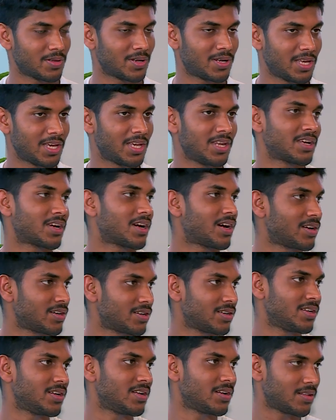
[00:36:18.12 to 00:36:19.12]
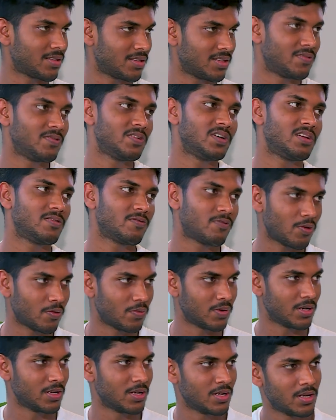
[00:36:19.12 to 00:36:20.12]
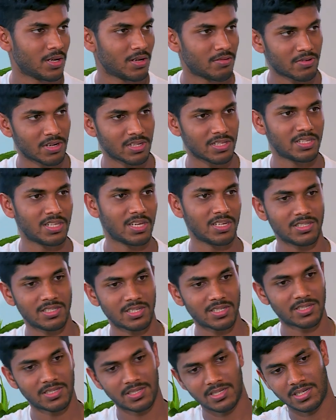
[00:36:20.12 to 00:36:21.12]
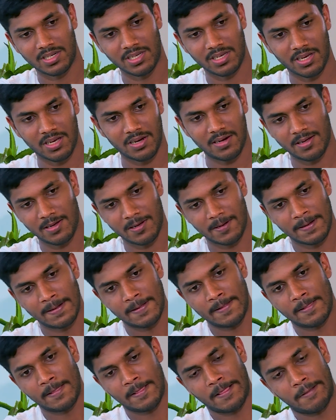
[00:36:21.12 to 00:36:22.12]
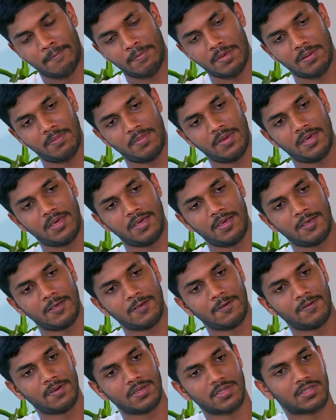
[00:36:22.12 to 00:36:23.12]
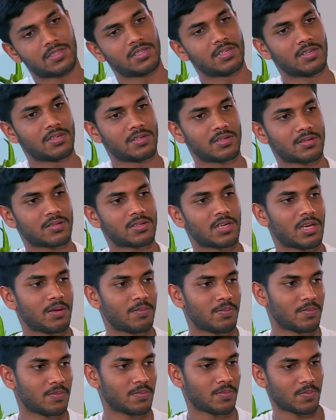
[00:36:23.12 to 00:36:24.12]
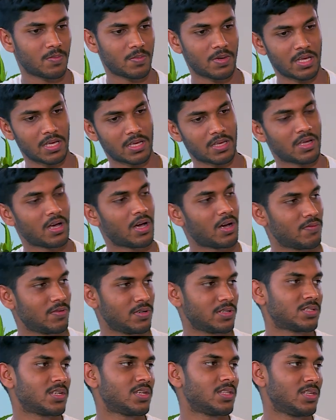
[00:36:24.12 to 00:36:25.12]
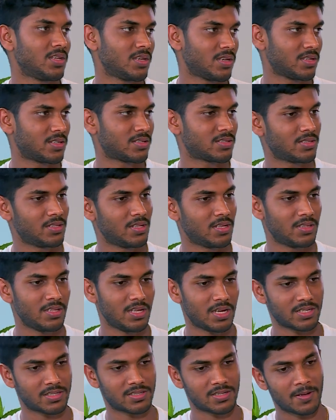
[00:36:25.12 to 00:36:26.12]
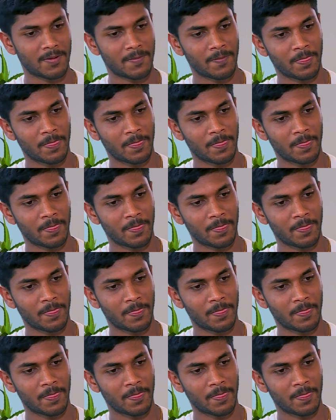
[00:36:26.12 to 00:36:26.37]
taking a country and the world forward, rather than just sitting and maybe wasting time like hours. I think it's there's